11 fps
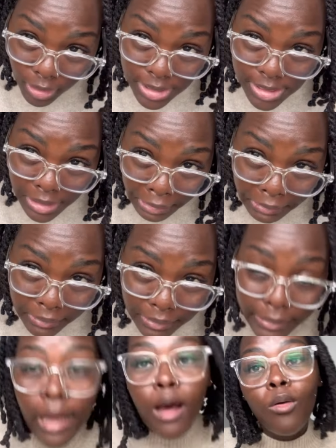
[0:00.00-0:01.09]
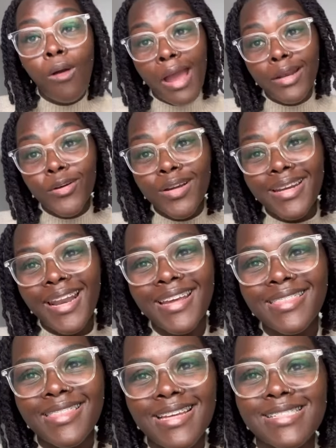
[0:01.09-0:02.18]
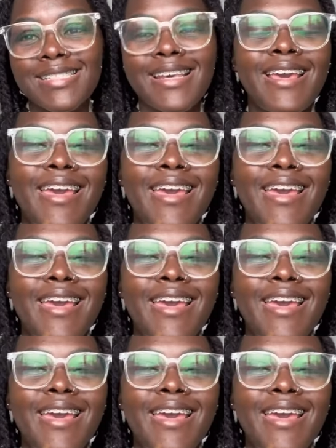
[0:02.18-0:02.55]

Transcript: hairstyle. Now I look like this.